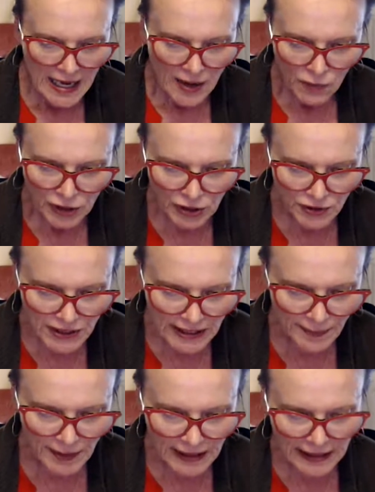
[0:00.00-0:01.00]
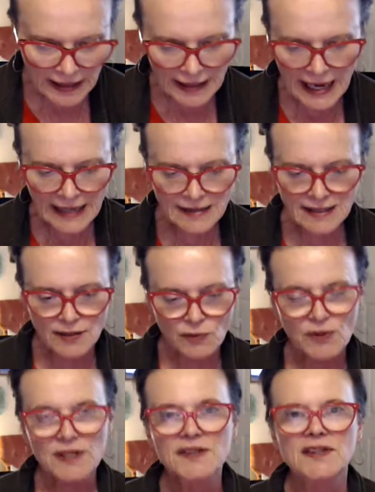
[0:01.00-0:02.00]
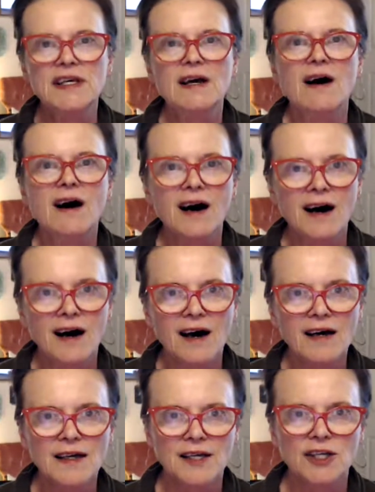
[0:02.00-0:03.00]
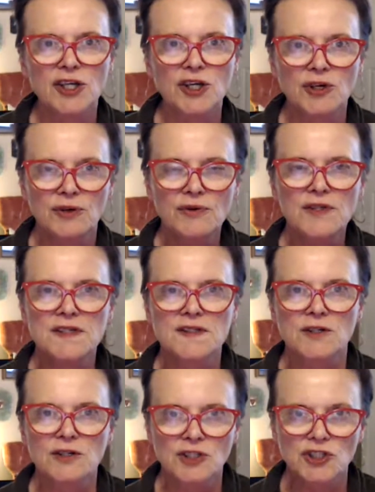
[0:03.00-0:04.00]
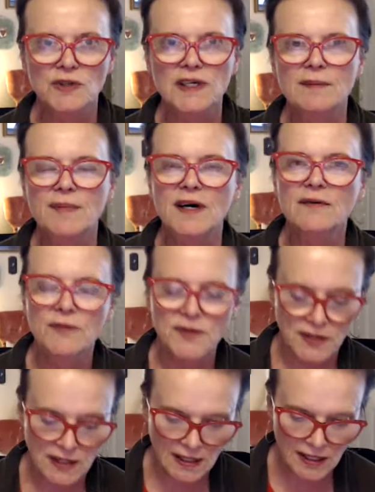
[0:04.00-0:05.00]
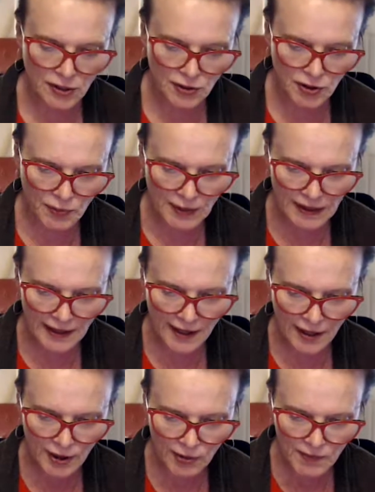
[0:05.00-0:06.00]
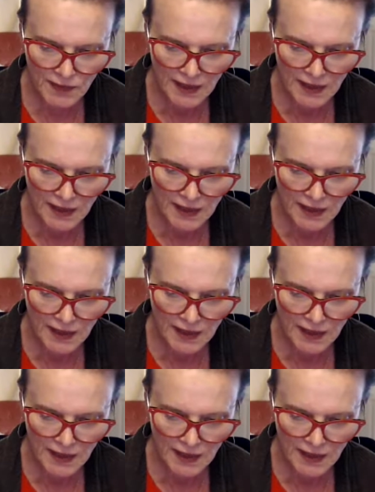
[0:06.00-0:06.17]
When you're deeply connected with the awe in you, the circuitry above, within, and earth below,